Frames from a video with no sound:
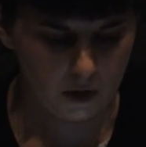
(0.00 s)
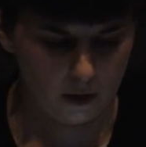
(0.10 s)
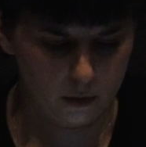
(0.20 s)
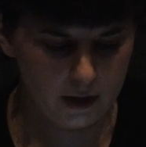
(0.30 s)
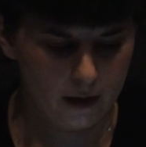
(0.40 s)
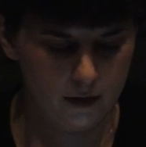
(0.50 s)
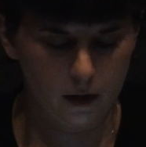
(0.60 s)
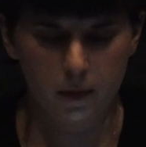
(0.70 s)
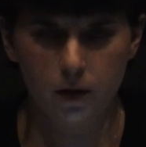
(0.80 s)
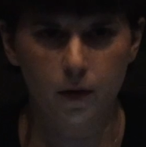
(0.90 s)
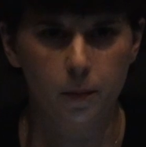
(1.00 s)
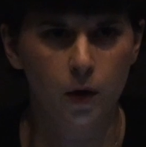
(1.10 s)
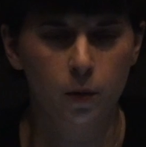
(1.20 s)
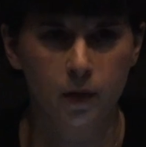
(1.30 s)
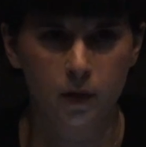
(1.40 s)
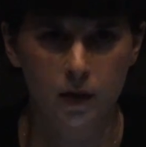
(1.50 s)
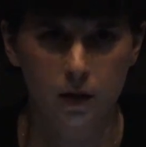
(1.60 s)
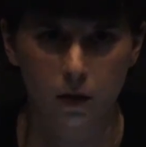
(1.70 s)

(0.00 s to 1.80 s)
I was having a bit of a moment